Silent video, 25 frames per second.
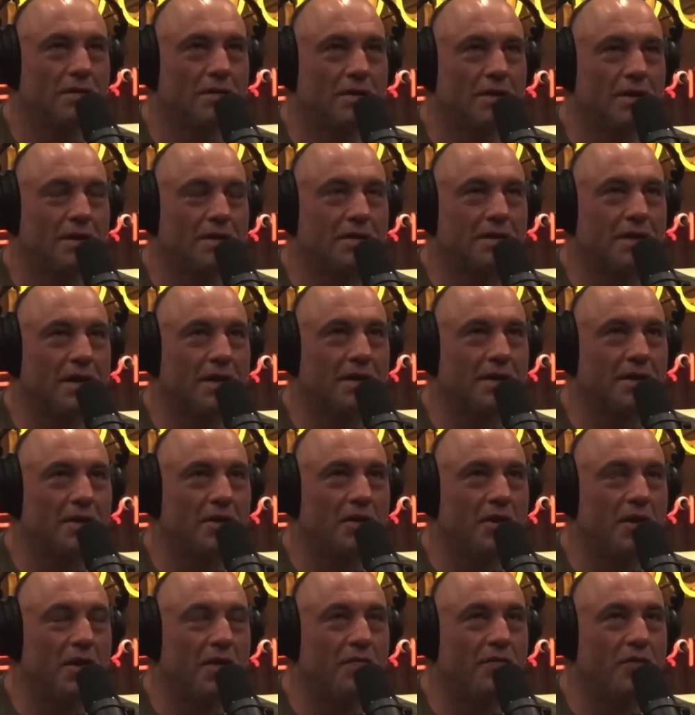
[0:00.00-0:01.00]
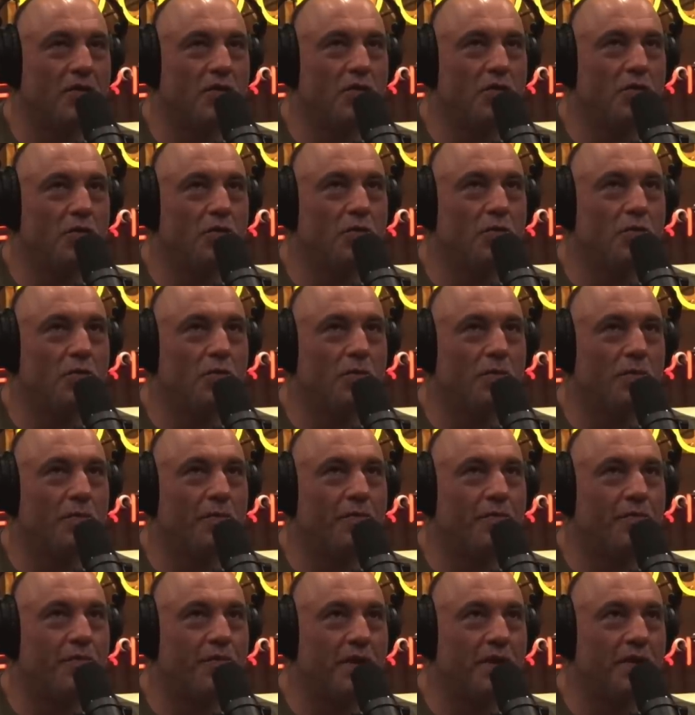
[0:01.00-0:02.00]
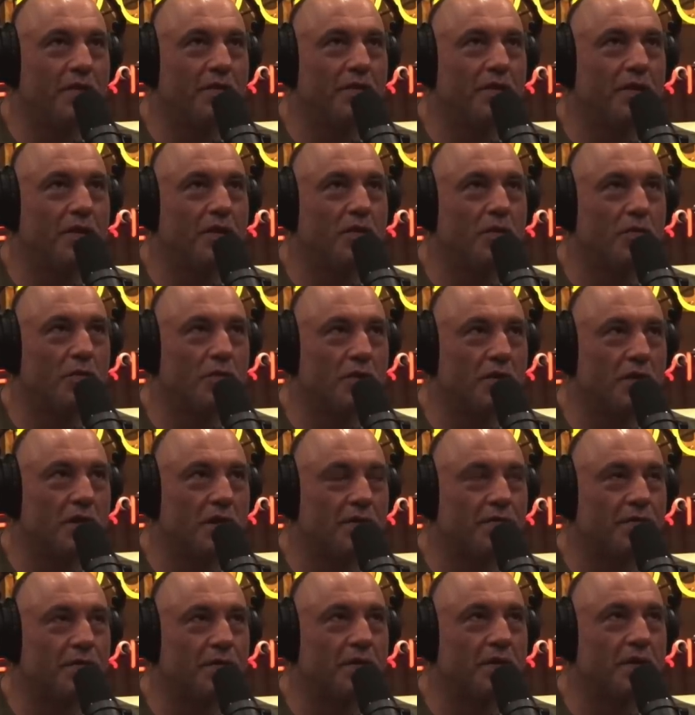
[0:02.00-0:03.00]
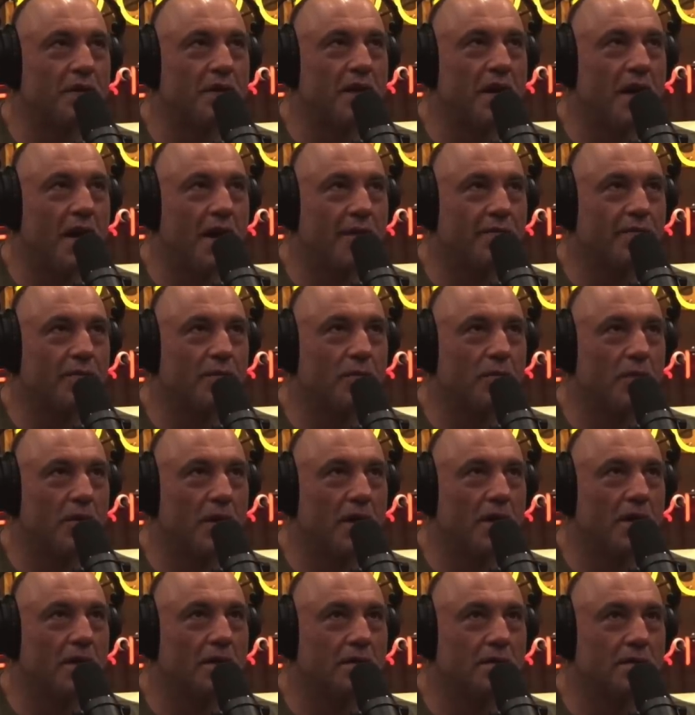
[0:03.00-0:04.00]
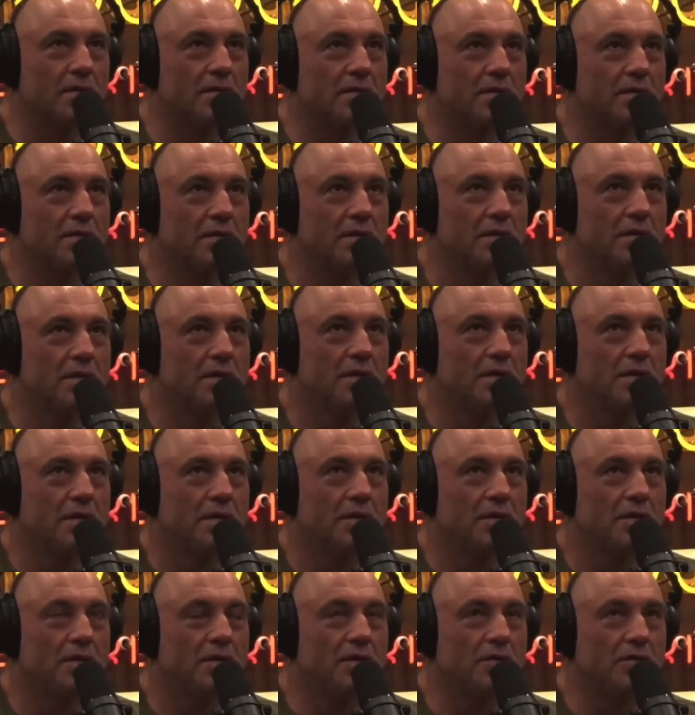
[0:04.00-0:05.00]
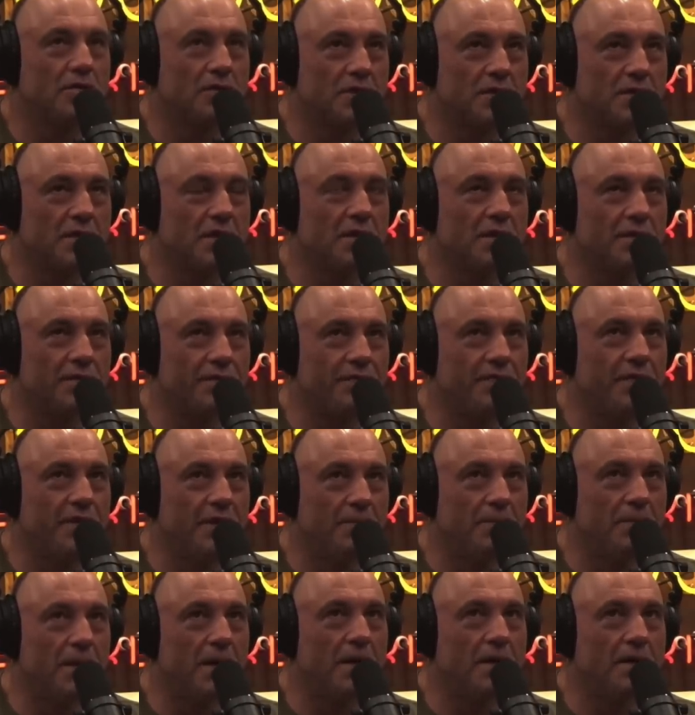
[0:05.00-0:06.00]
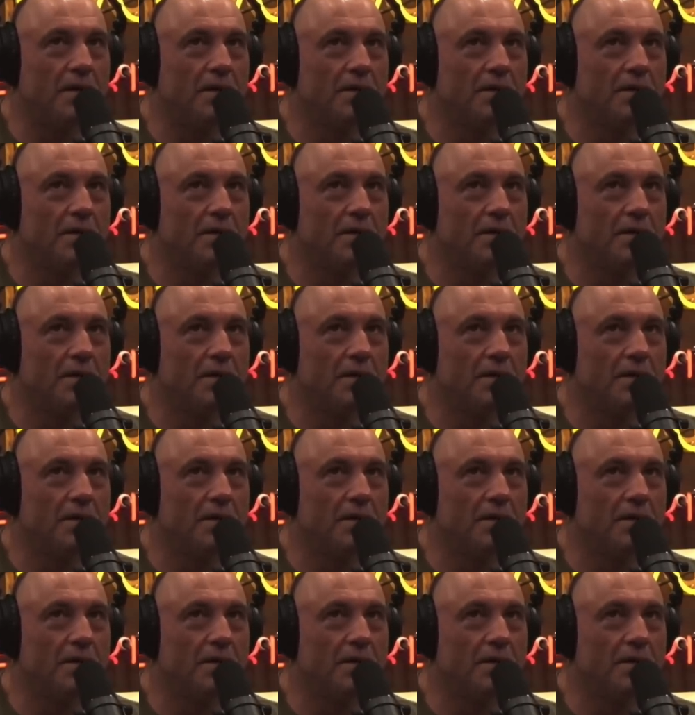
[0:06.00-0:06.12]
It's like if you feel that you're different than everyone else, you're still a female.